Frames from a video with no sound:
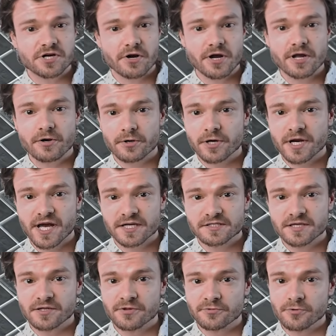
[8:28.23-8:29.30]
are
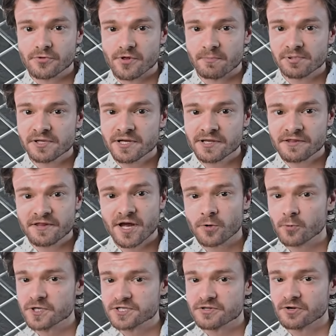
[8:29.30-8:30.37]
interconnected through the plinth on
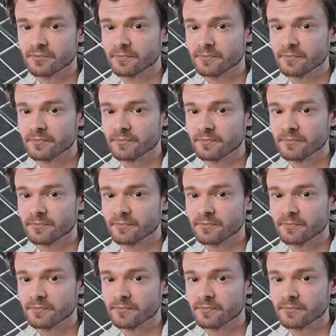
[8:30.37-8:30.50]
which they're